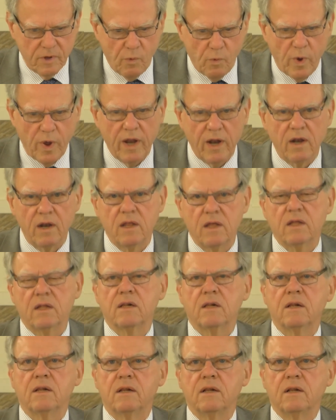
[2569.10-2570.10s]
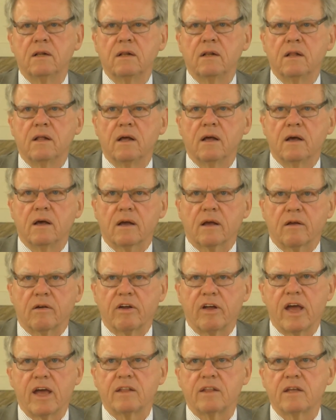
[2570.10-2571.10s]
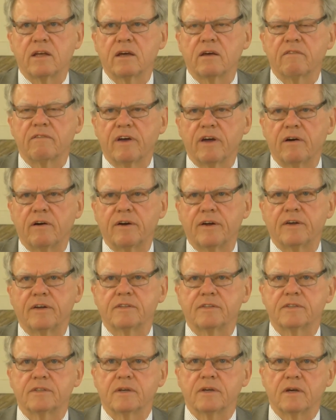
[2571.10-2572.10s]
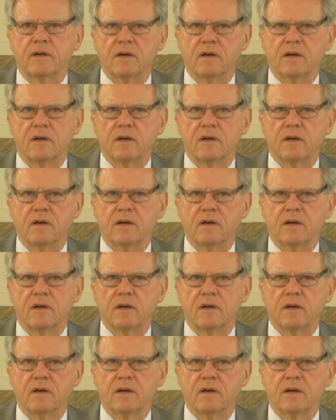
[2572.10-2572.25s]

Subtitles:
will, creating various